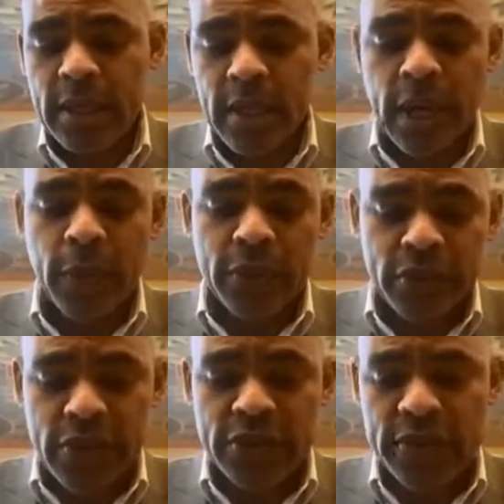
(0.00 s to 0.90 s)
Uh, we
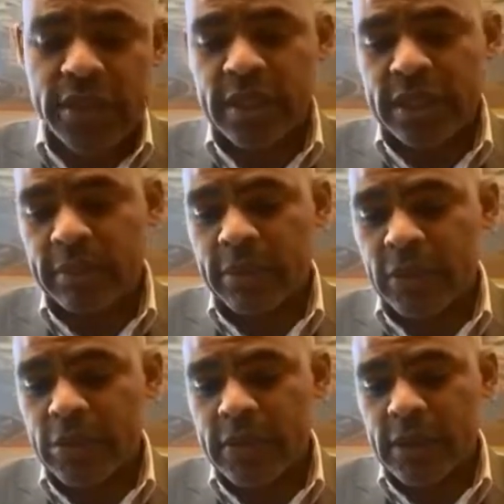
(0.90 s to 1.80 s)
just need to keep
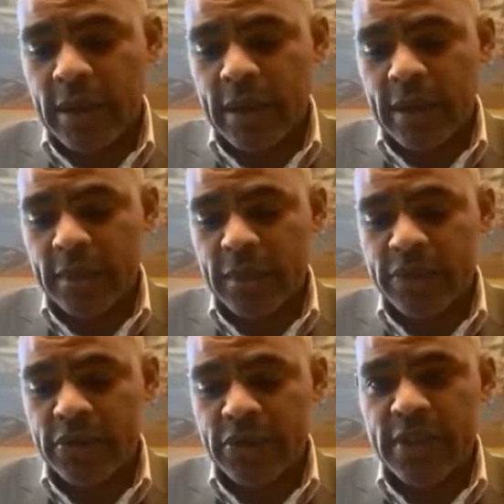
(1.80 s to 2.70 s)
those uh,
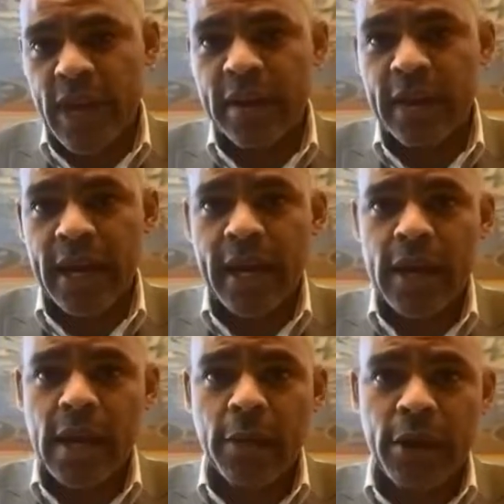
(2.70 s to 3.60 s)
messages out there.
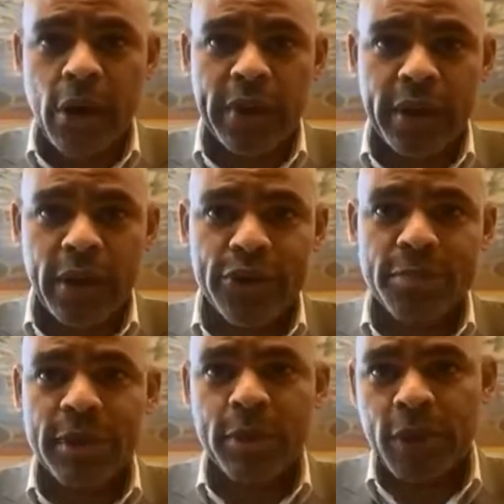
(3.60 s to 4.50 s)
And we are encouraging
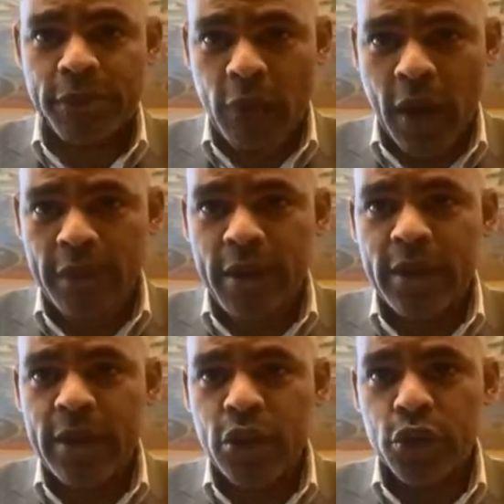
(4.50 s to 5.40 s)
people if you have a
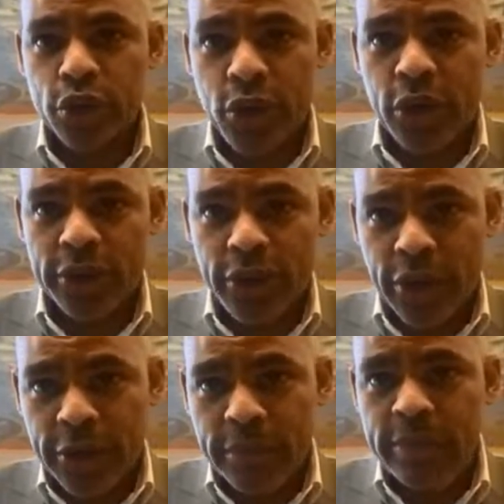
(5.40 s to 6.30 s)
good garden at
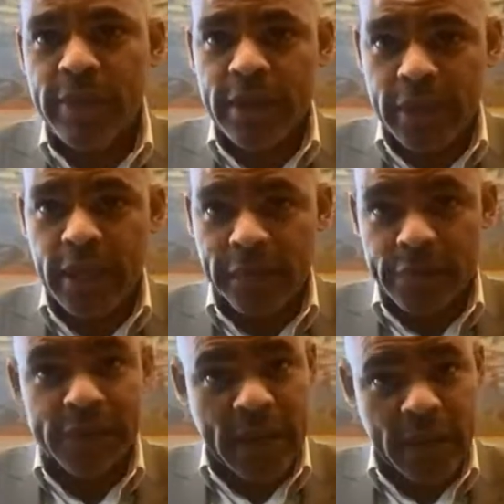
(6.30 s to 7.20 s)
home, even
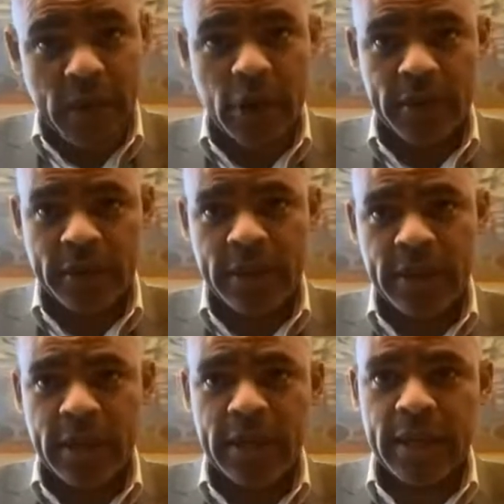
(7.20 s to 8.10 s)
stay in the garden
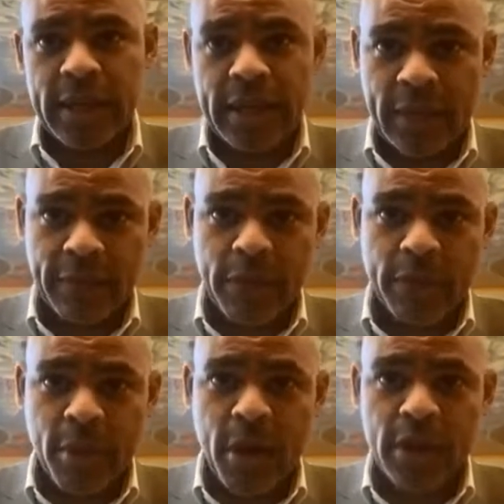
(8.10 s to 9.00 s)
and, and have the
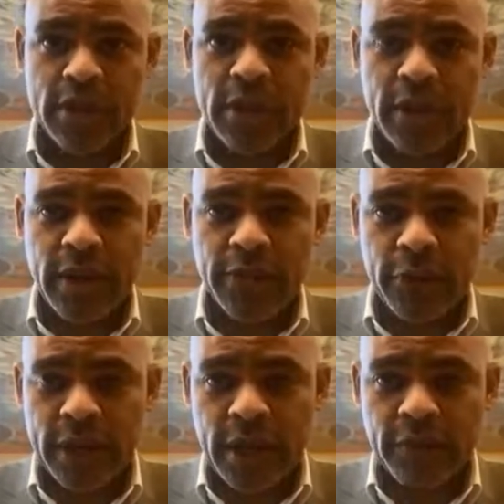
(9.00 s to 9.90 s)
parks uh,
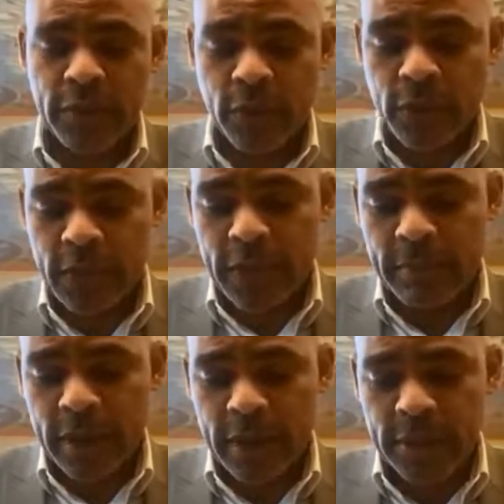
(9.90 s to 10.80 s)
freed up for
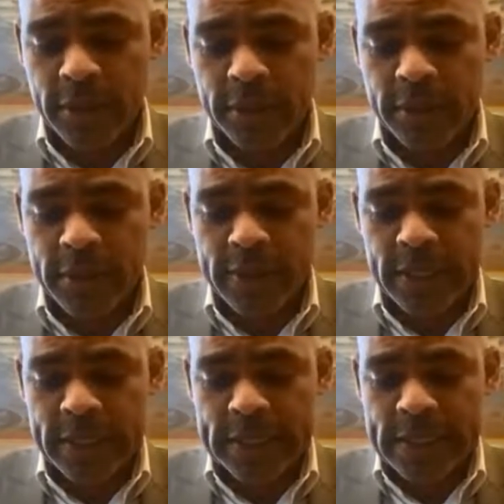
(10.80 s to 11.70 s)
um, other people in the city.